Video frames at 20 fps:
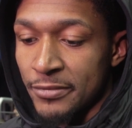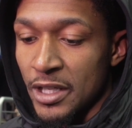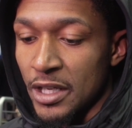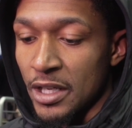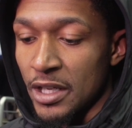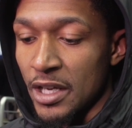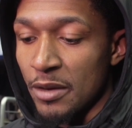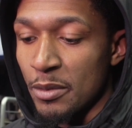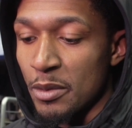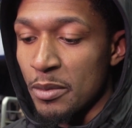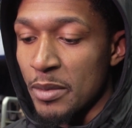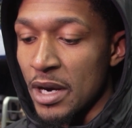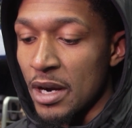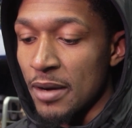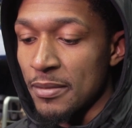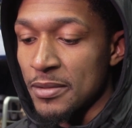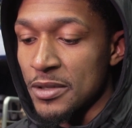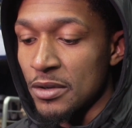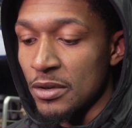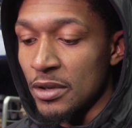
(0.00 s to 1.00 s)
He gave me my
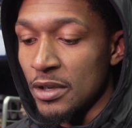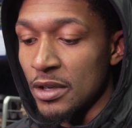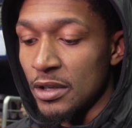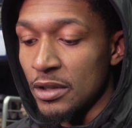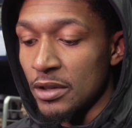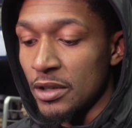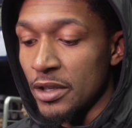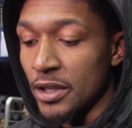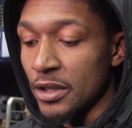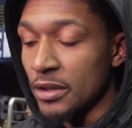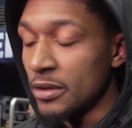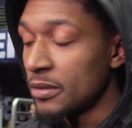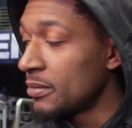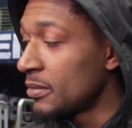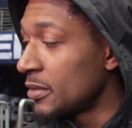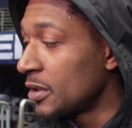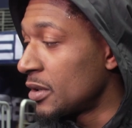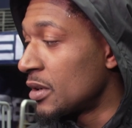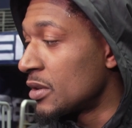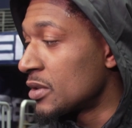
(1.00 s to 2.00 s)
opportunity in the league,
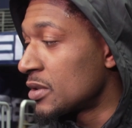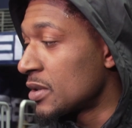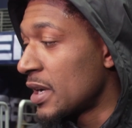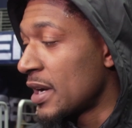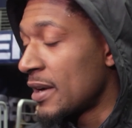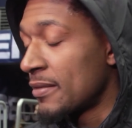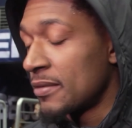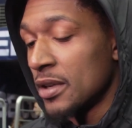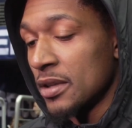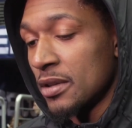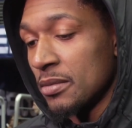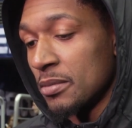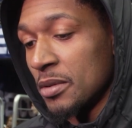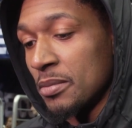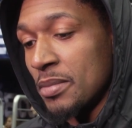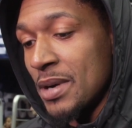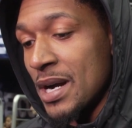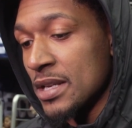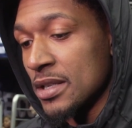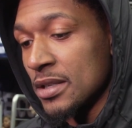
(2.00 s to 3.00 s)
you know, so I have nothing
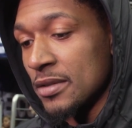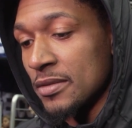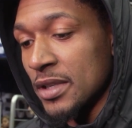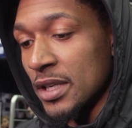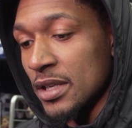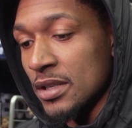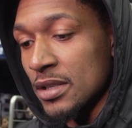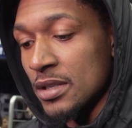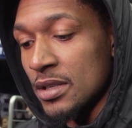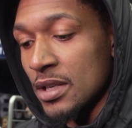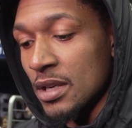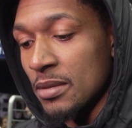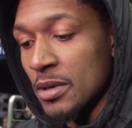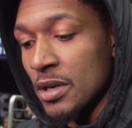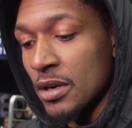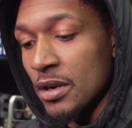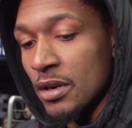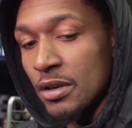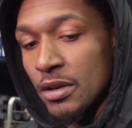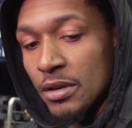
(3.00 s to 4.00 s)
but positive things to say
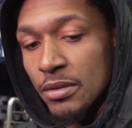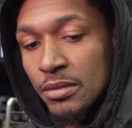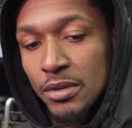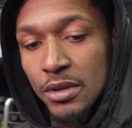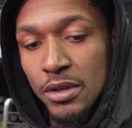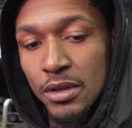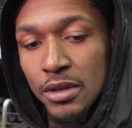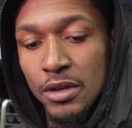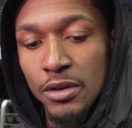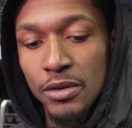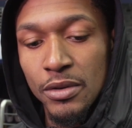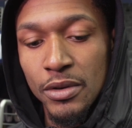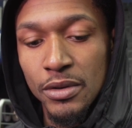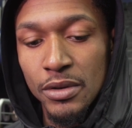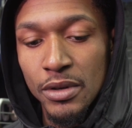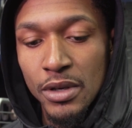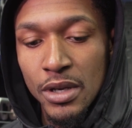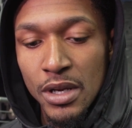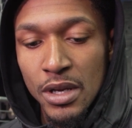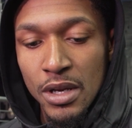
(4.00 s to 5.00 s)
about Ernie, you know, and
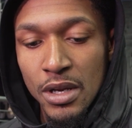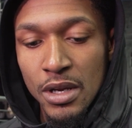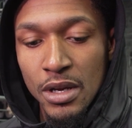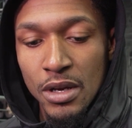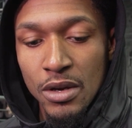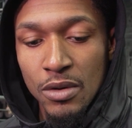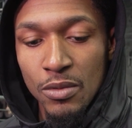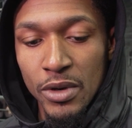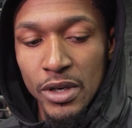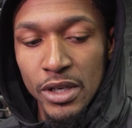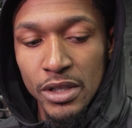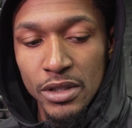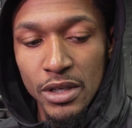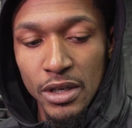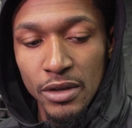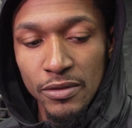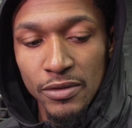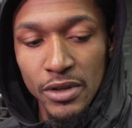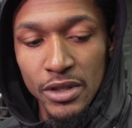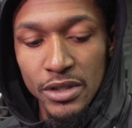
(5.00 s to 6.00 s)
what he's
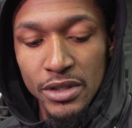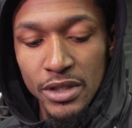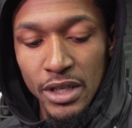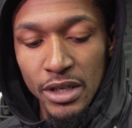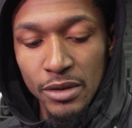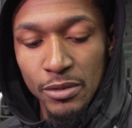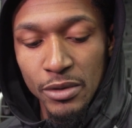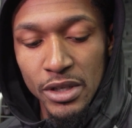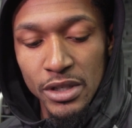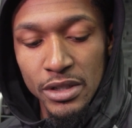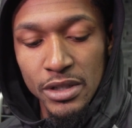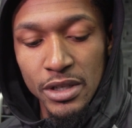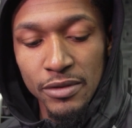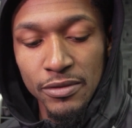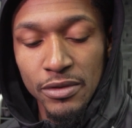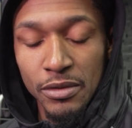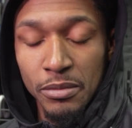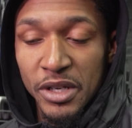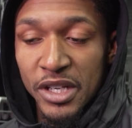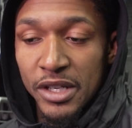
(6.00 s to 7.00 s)
done for this team, what he's done
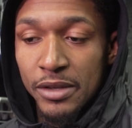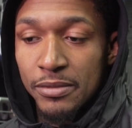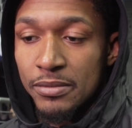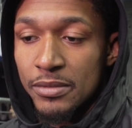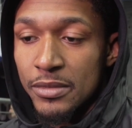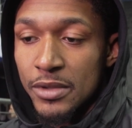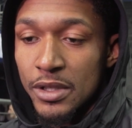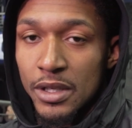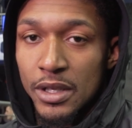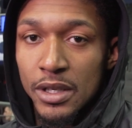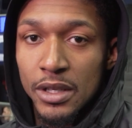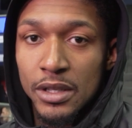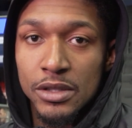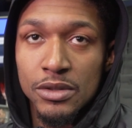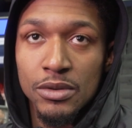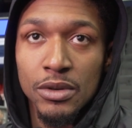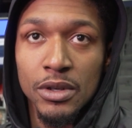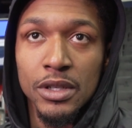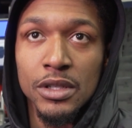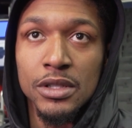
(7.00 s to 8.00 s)
for me, you know,
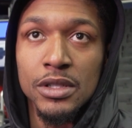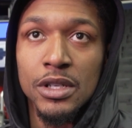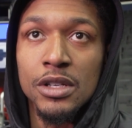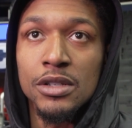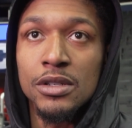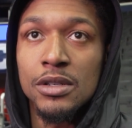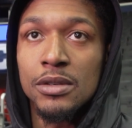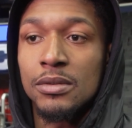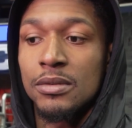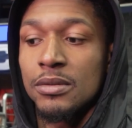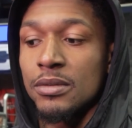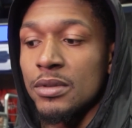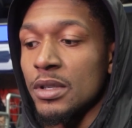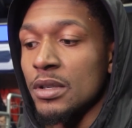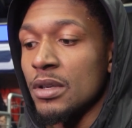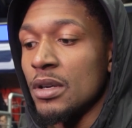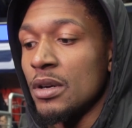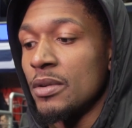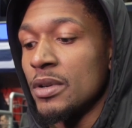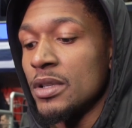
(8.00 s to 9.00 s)
this organization.
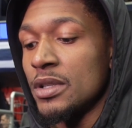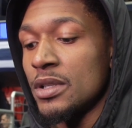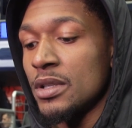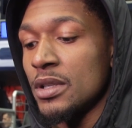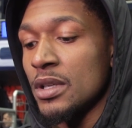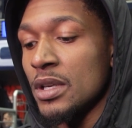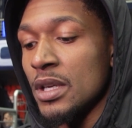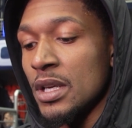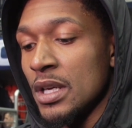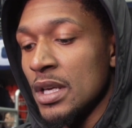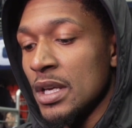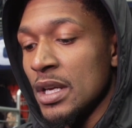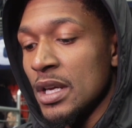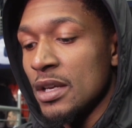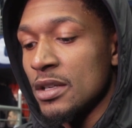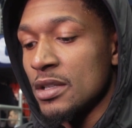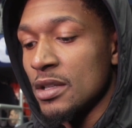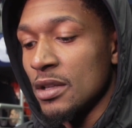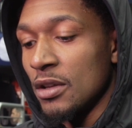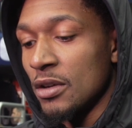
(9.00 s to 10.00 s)
You know, it's
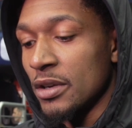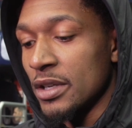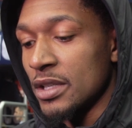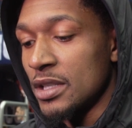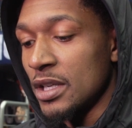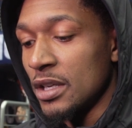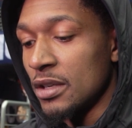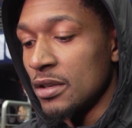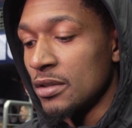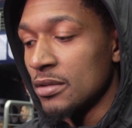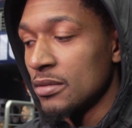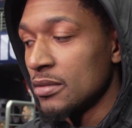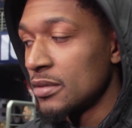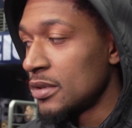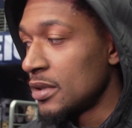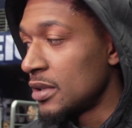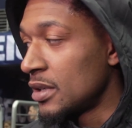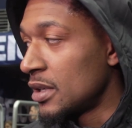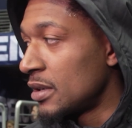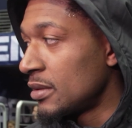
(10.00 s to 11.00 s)
the longest tenure,
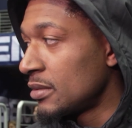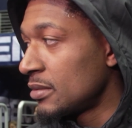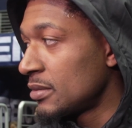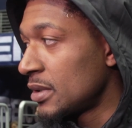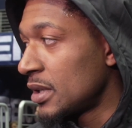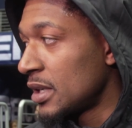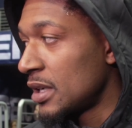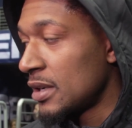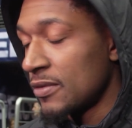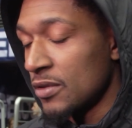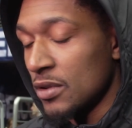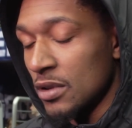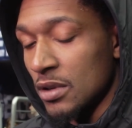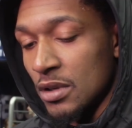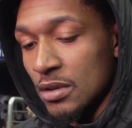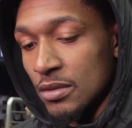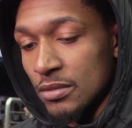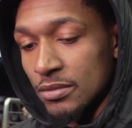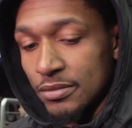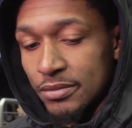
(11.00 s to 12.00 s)
you know, for
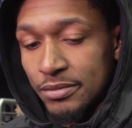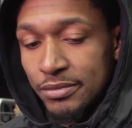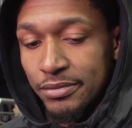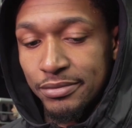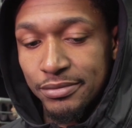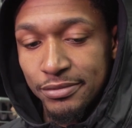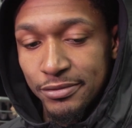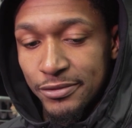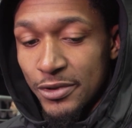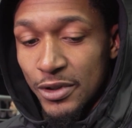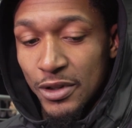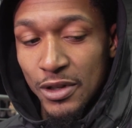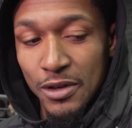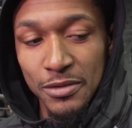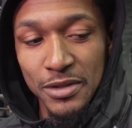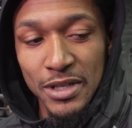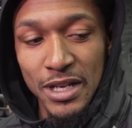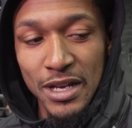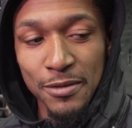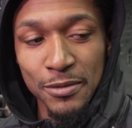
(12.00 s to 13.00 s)
a
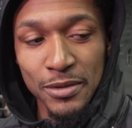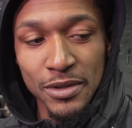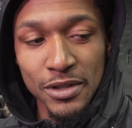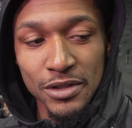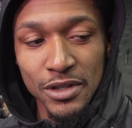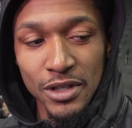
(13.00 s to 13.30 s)
long time with the